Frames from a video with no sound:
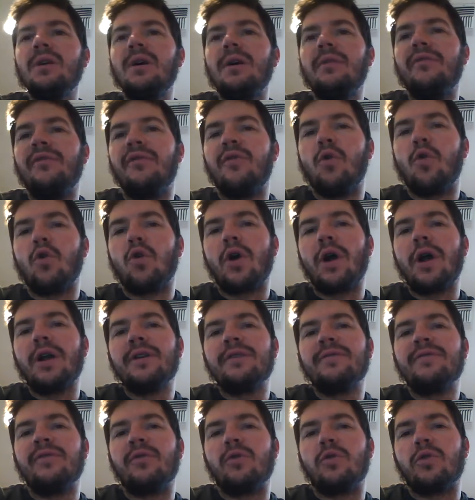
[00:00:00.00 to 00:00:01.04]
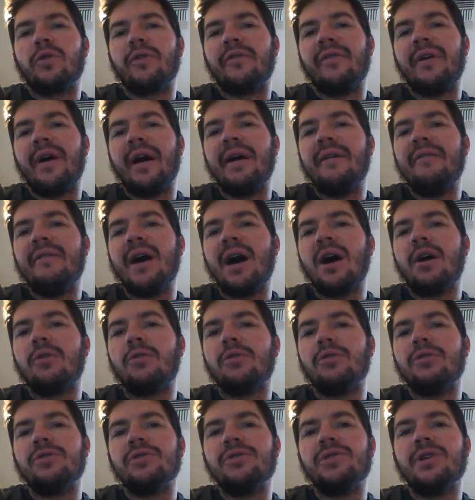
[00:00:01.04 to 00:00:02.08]
four four to five
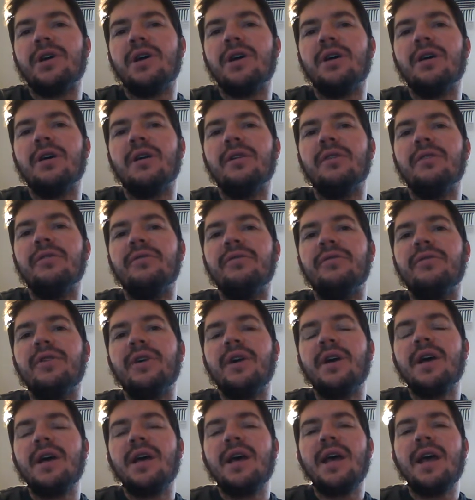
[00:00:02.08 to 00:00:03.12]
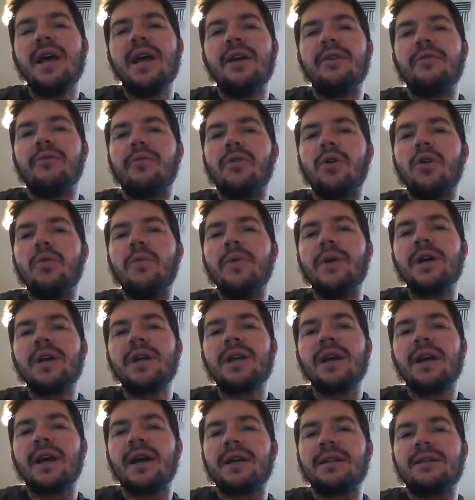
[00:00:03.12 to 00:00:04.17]
hours of
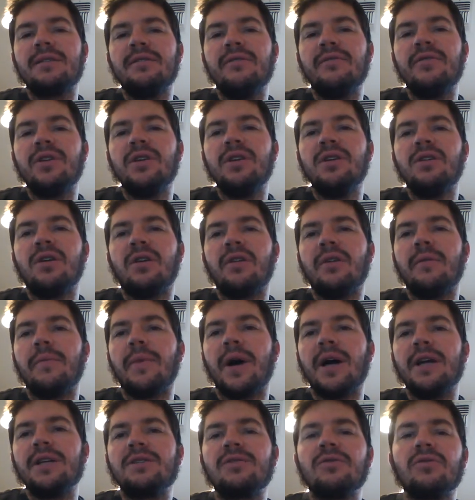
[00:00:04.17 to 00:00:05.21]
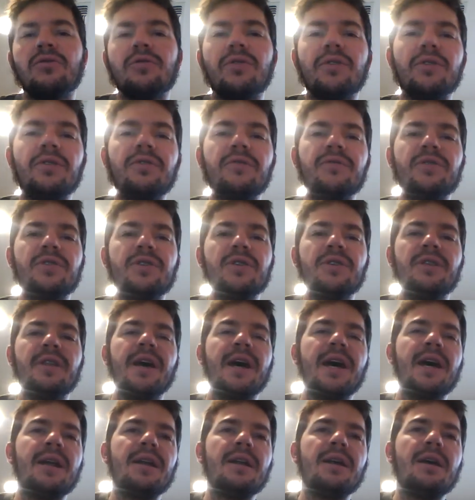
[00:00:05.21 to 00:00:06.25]
aerobic activity on the bicycle that you've seen
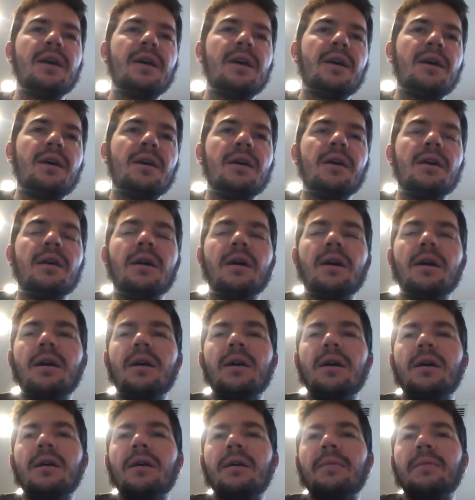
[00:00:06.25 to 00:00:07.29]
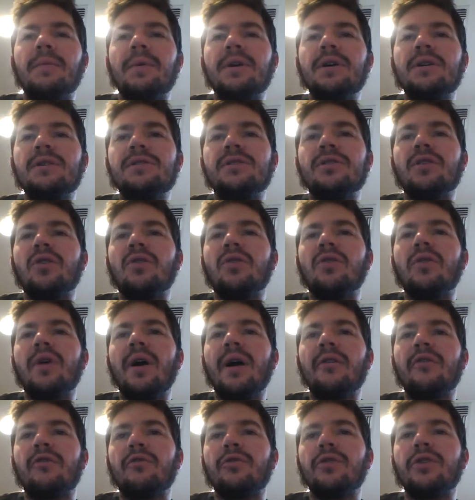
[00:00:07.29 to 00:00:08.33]
that um, so
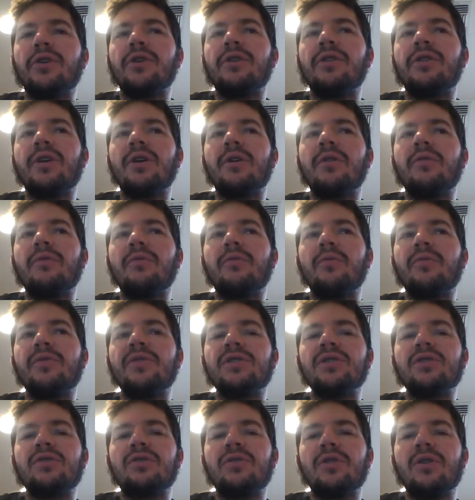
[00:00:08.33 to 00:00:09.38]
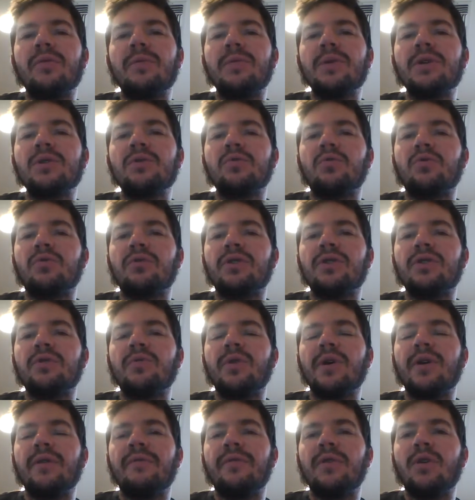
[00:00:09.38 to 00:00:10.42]
I have a really good ther physical therapist worth his
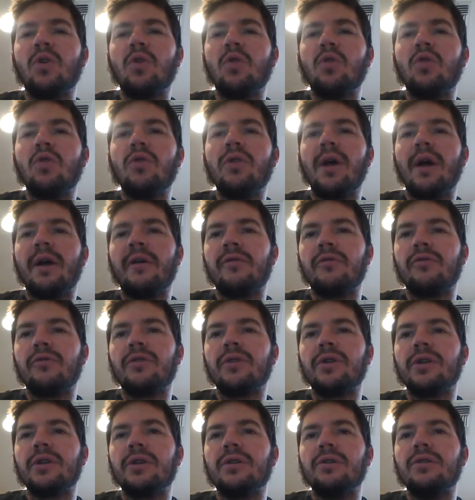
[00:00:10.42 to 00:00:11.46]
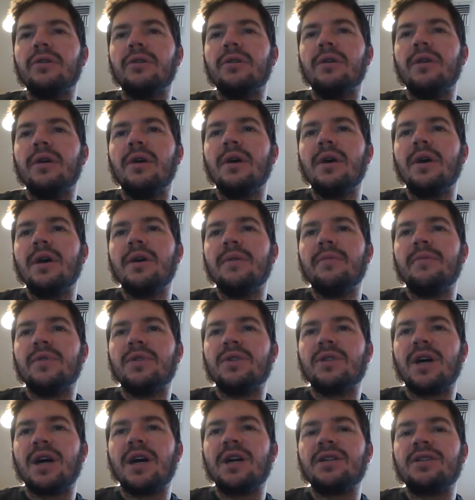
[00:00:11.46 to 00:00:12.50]
weight in gold. I have a really good
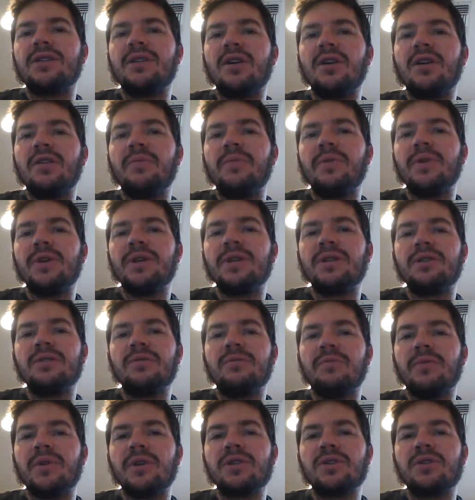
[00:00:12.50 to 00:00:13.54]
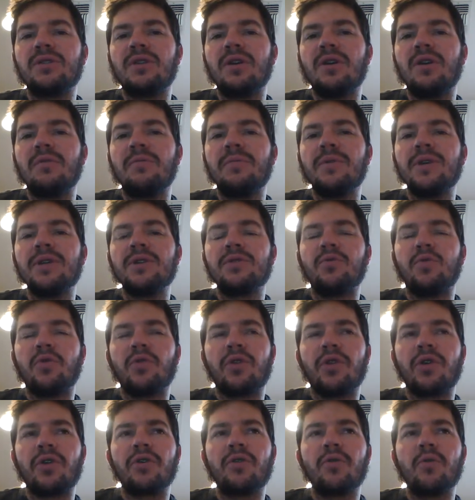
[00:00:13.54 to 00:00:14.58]
massage therapist, muscle therapist
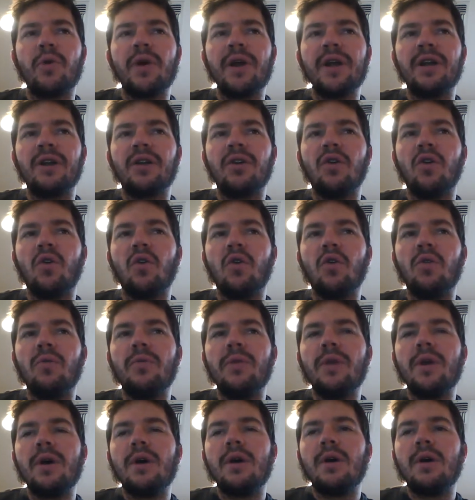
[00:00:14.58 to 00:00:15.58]
worth her weight in gold.